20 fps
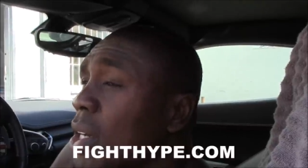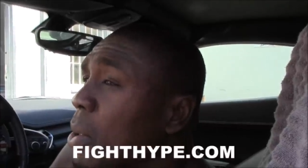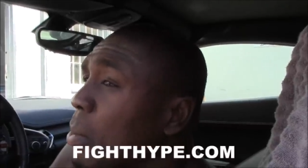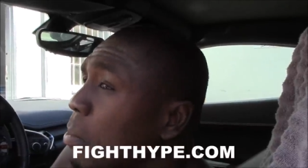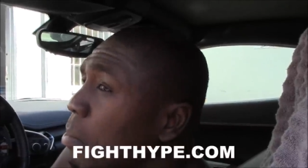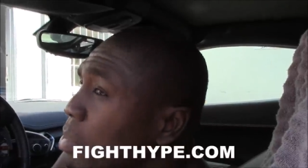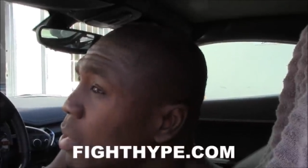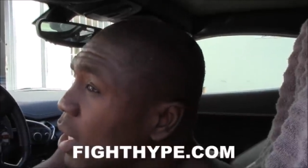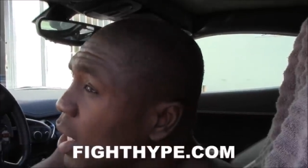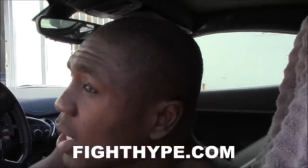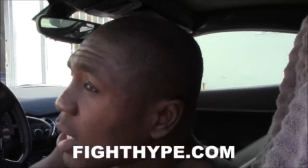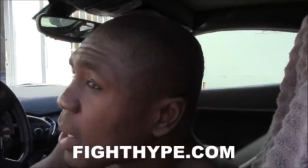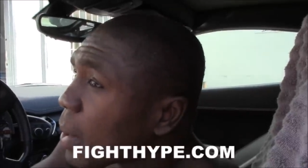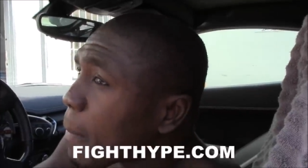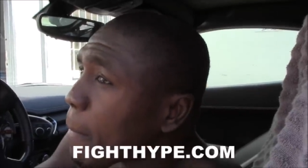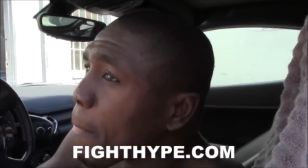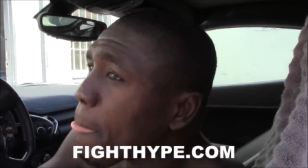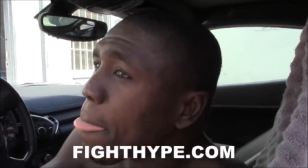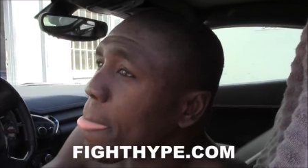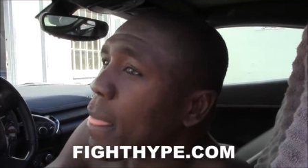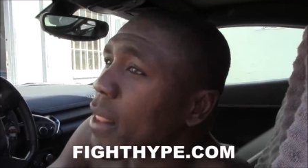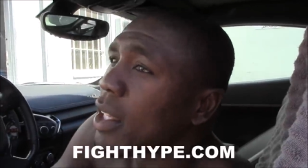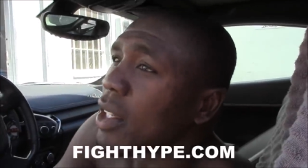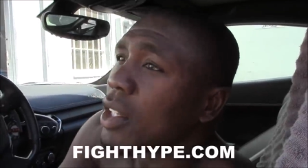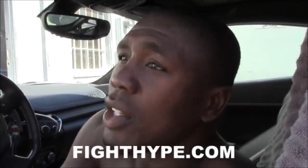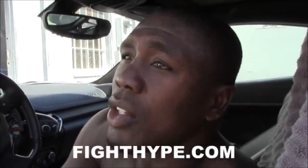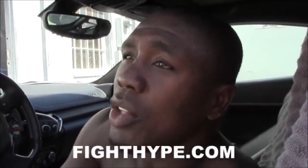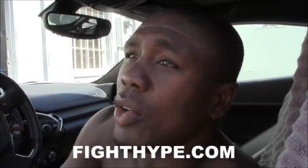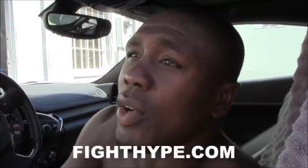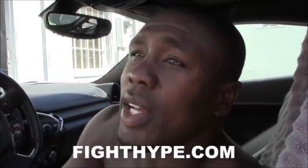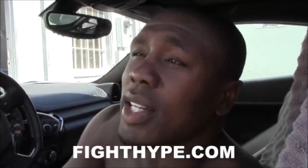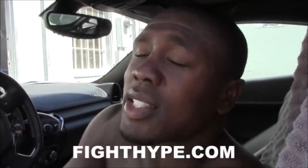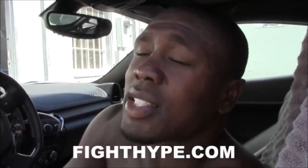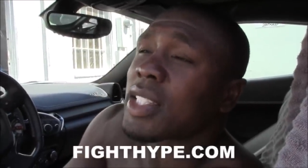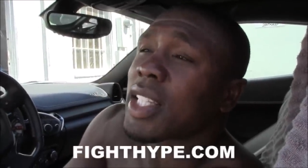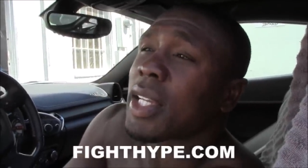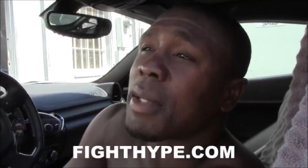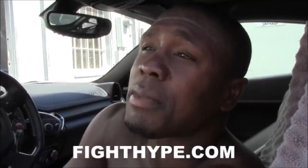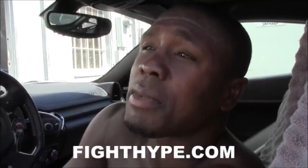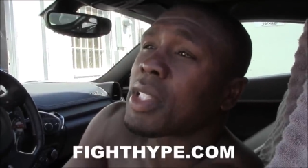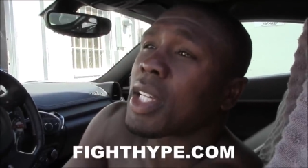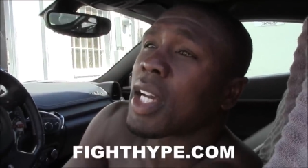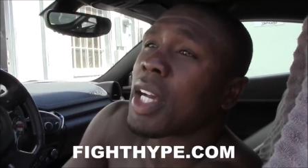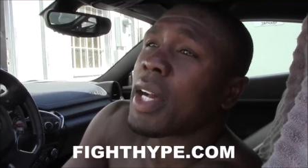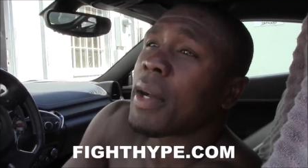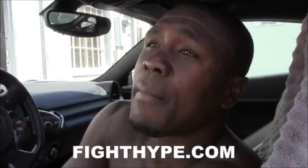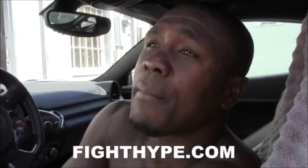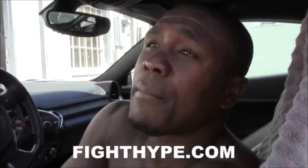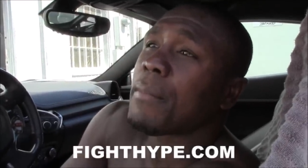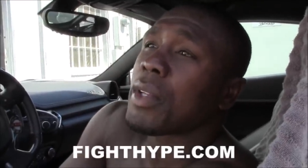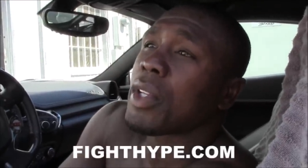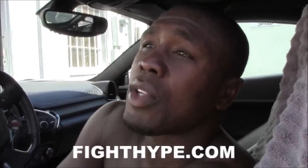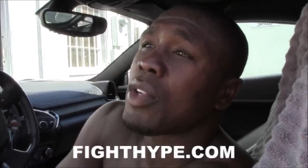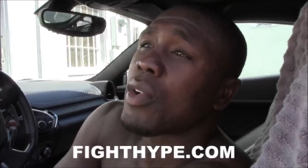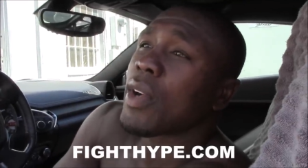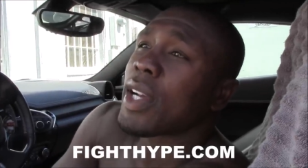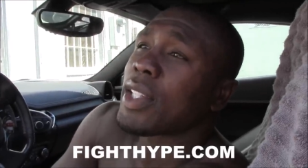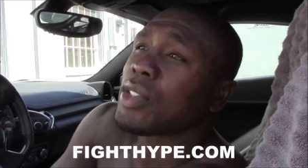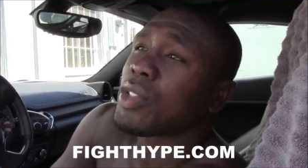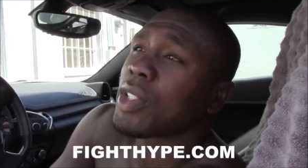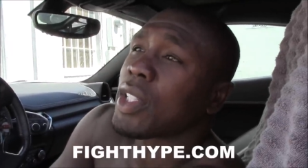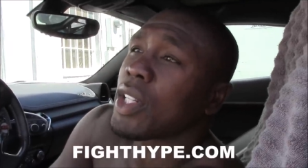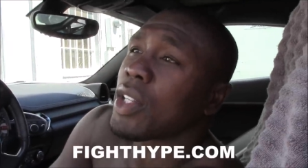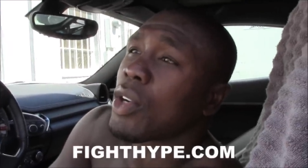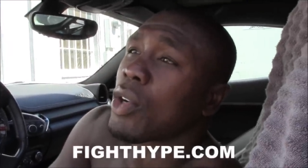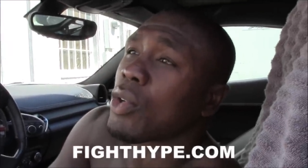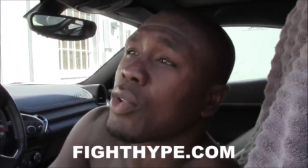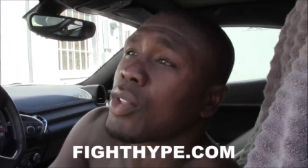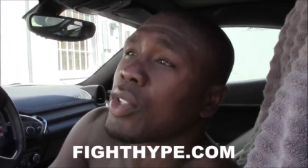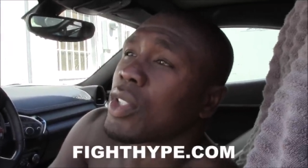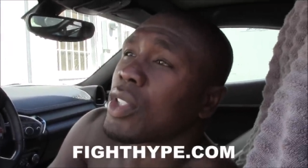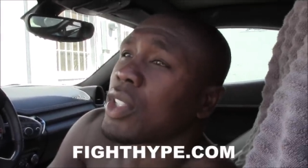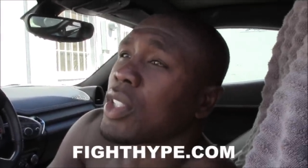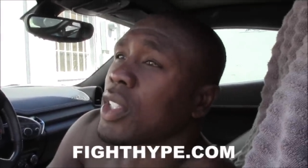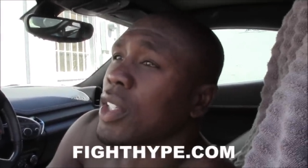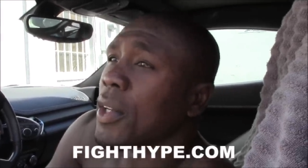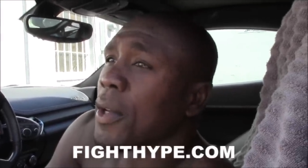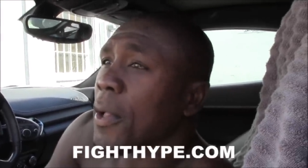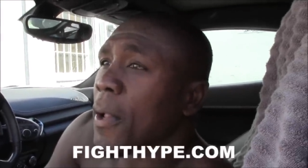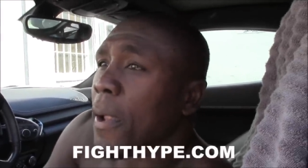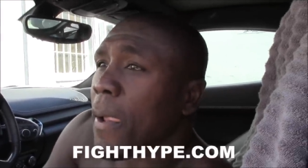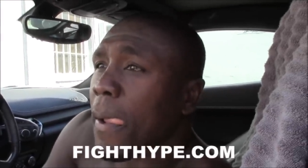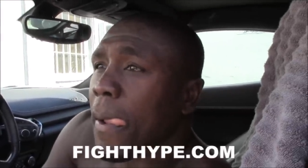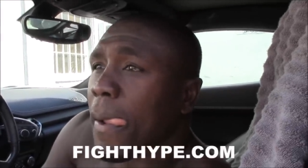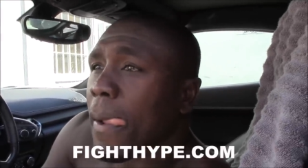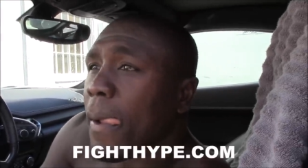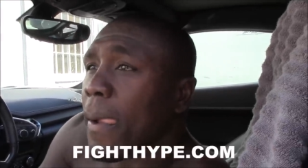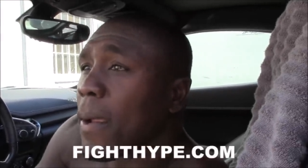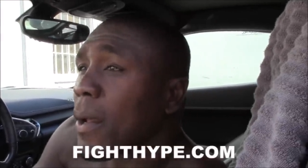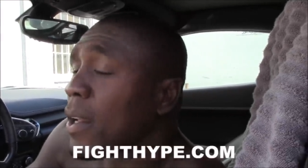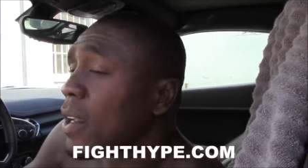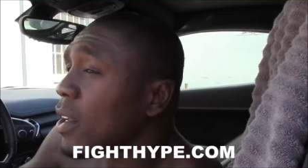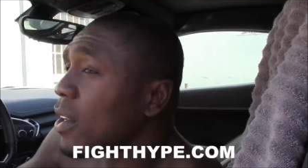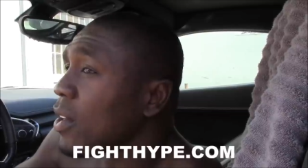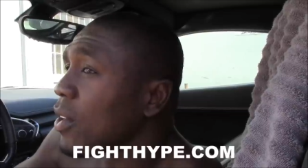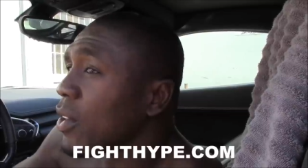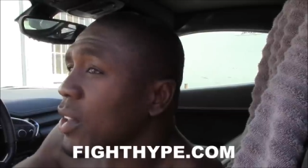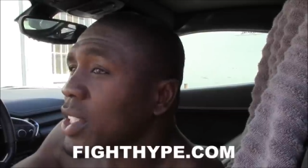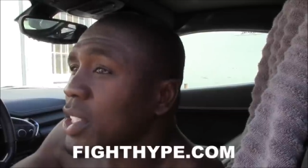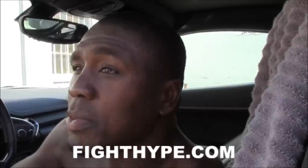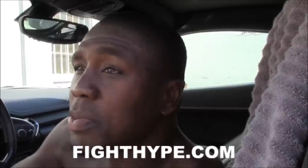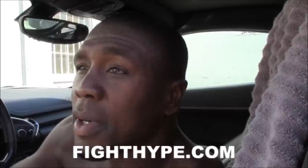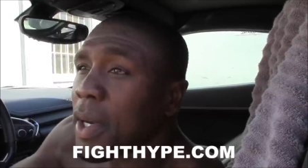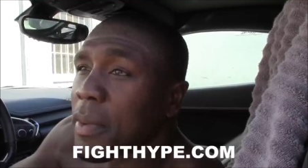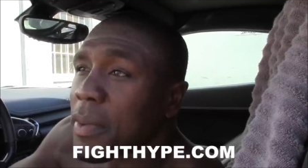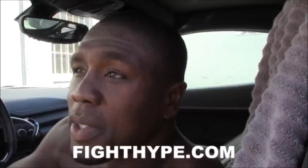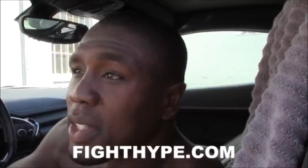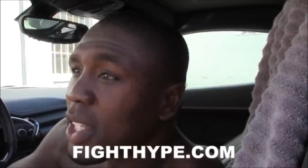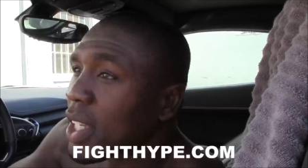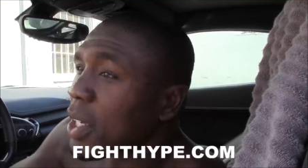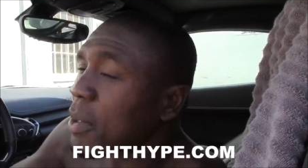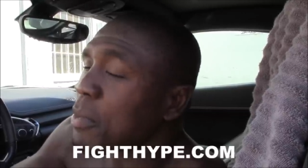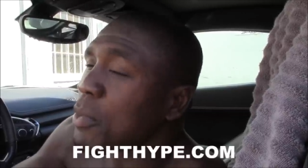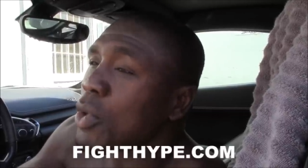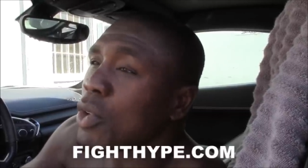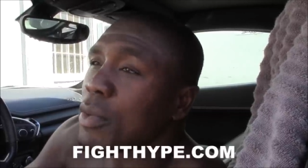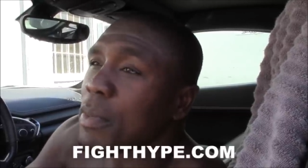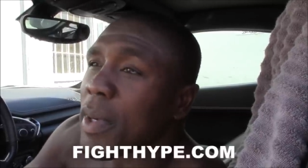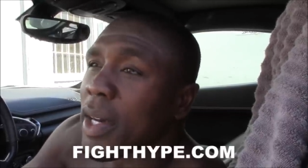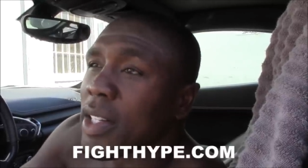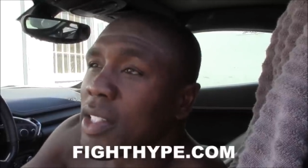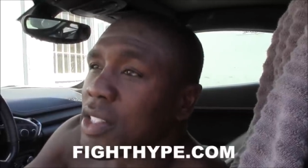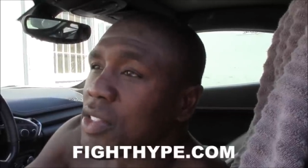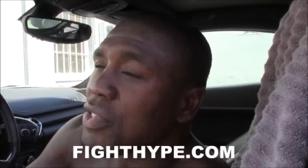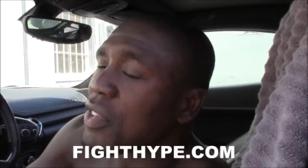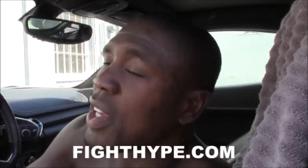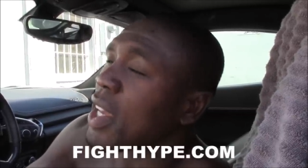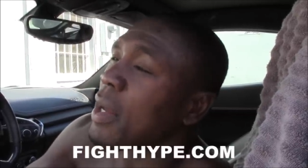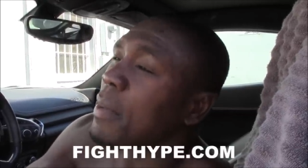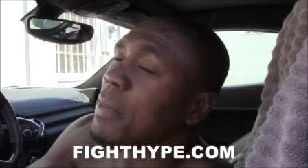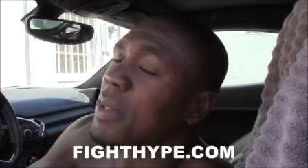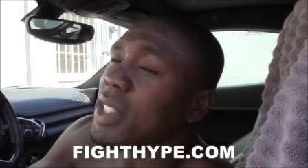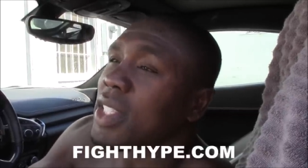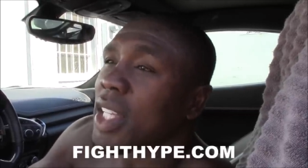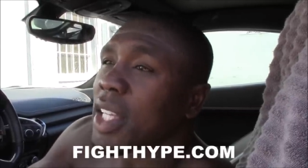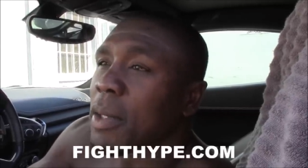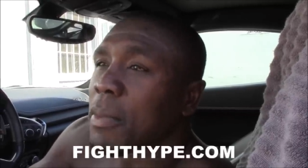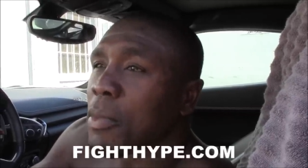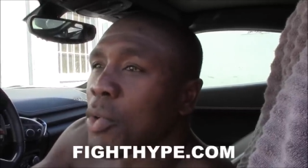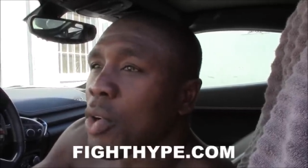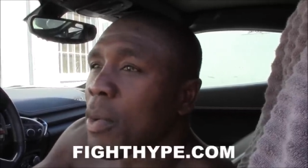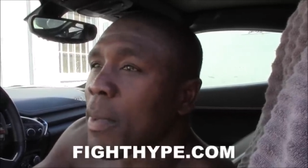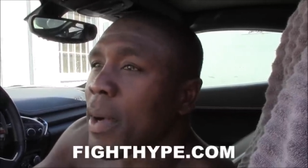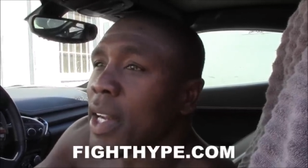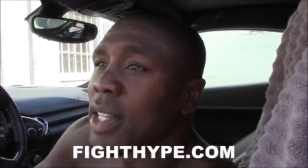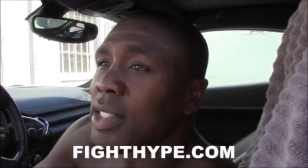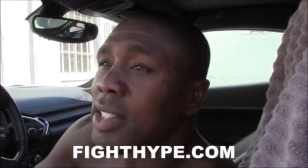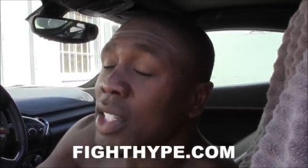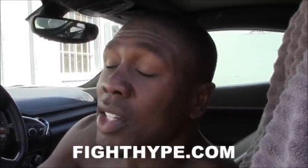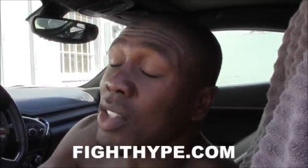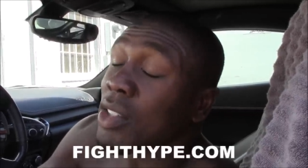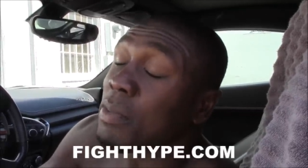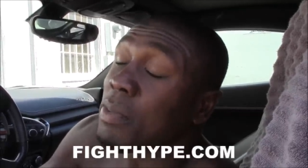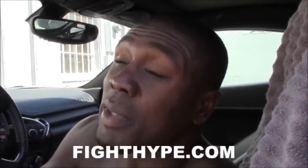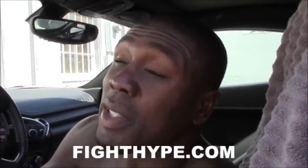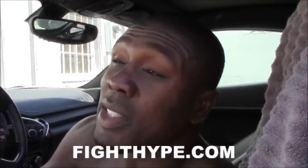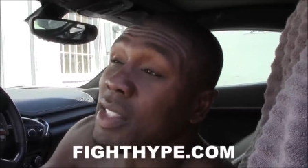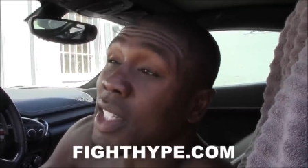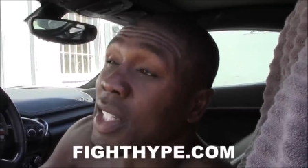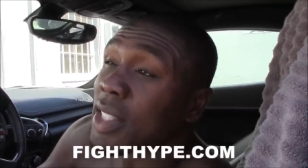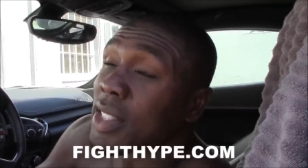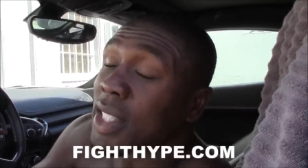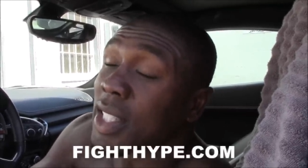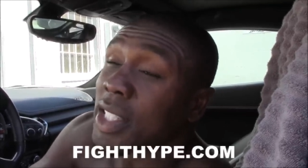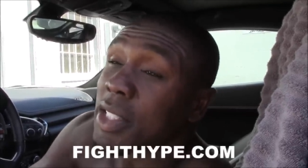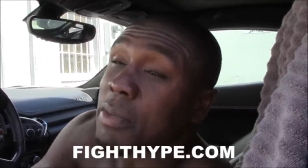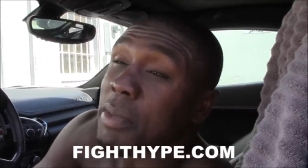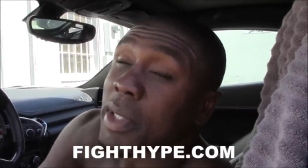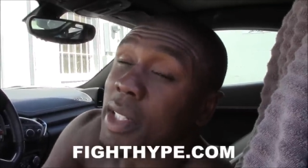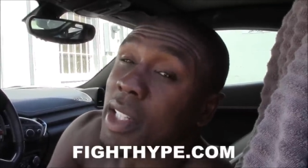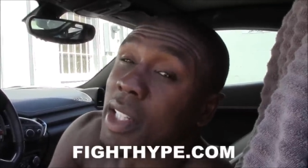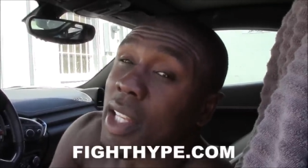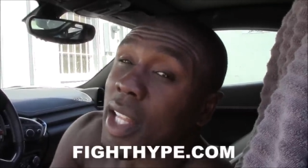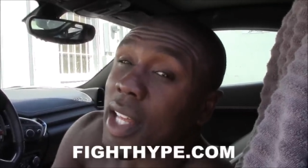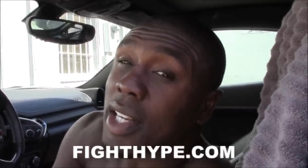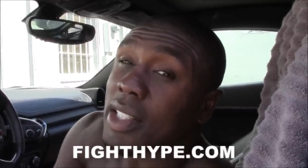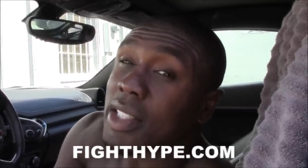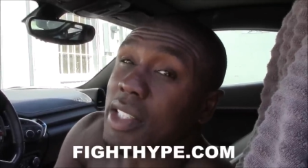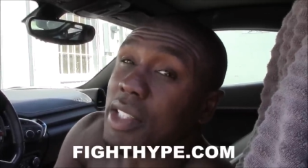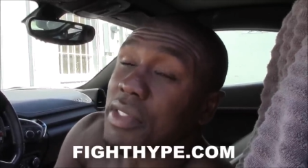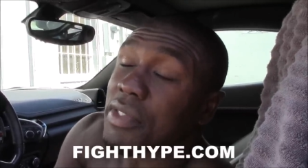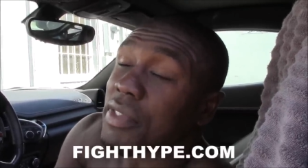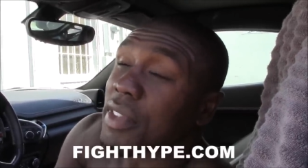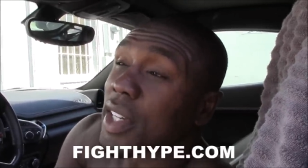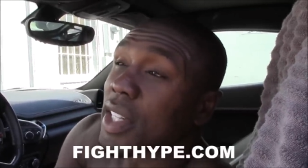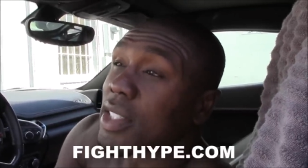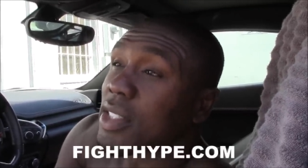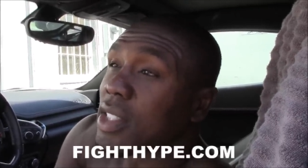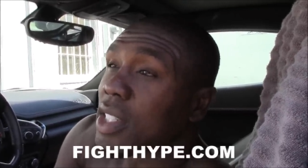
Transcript: But, you know, at the same time, you know, as you get older, you know, he's probably thinking more about his family, thinking more about his health because, like I said, he's been in a lot of tough fights.